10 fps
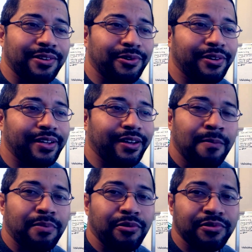during the
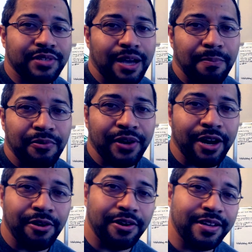prototype
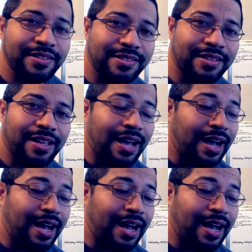inheritance.